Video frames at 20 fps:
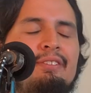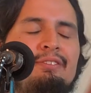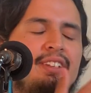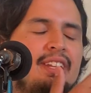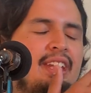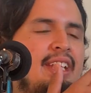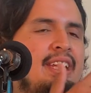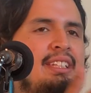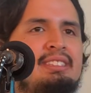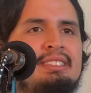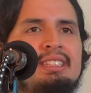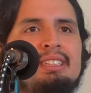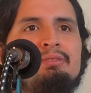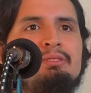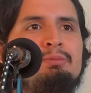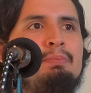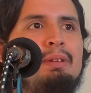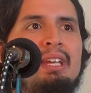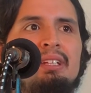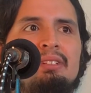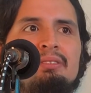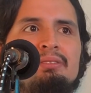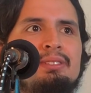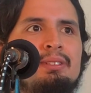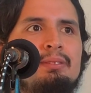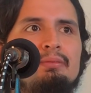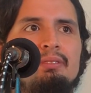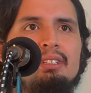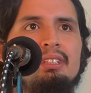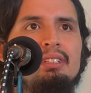like his name's Ben or
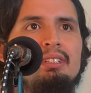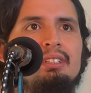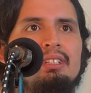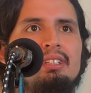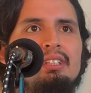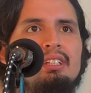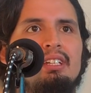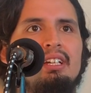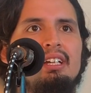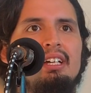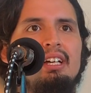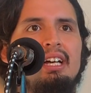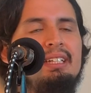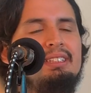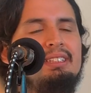something. I have to look.